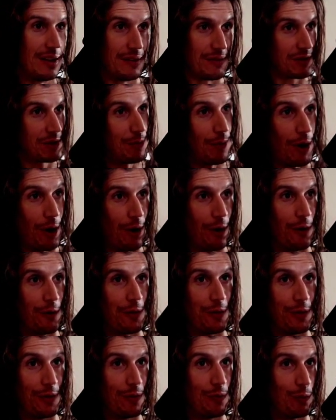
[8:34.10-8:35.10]
Tomorrow
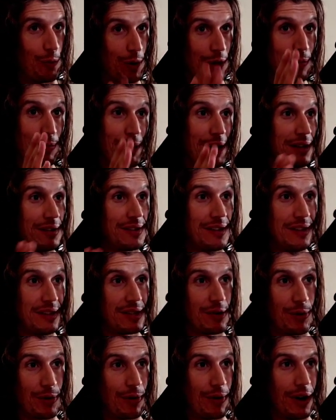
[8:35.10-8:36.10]
we may see
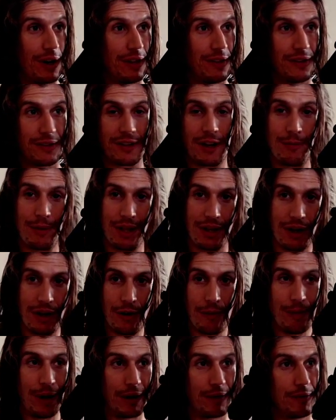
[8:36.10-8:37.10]
someone writing this and I'll be like,
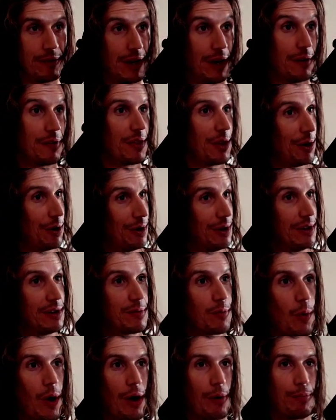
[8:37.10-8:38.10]
oh man, yeah, there it is.
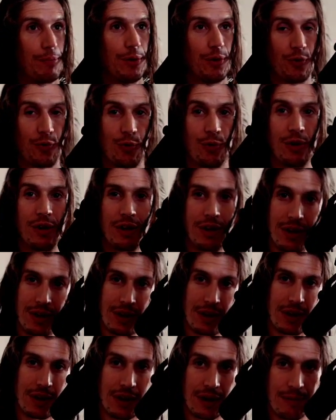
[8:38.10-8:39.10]
Wow, beautiful.
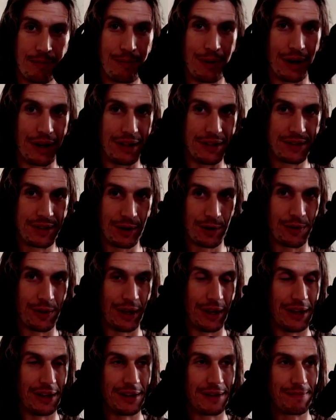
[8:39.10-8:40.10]
But until
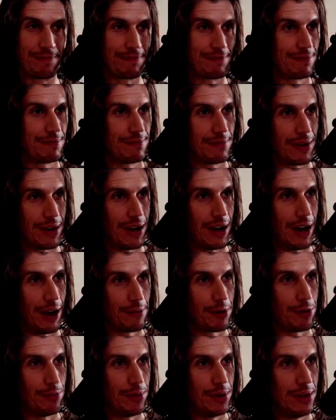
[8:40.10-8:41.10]
then, I'm
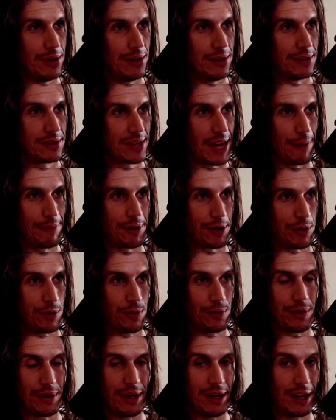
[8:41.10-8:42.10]
going to be
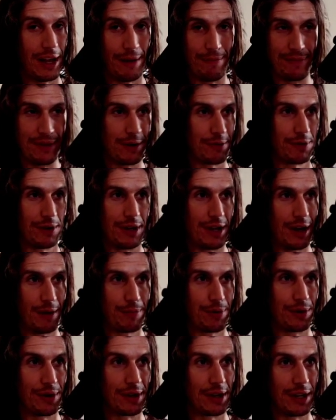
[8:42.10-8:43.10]
skeptical and I'm definitely not
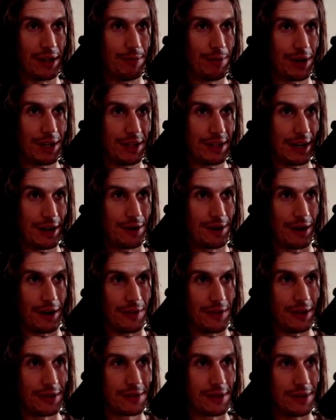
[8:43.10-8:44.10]
putting any money down
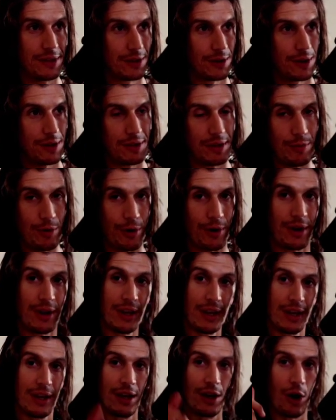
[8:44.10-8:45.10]
on this until I see more.
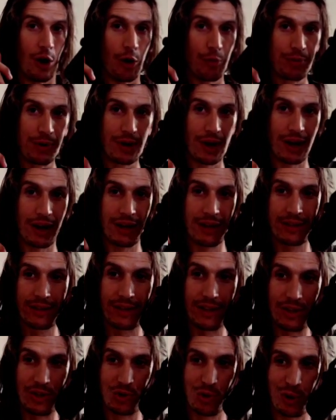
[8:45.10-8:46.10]
Hope you guys
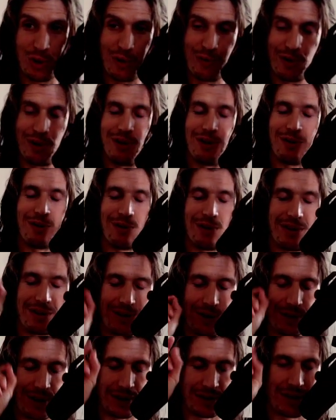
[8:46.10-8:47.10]
enjoy the video.
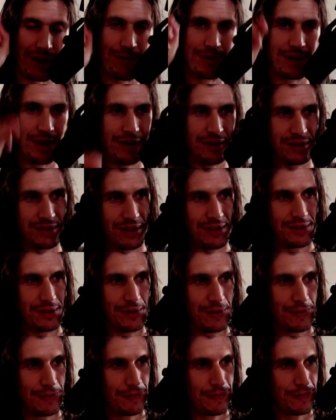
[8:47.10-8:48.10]
Until next time, stay in the Zen Zone.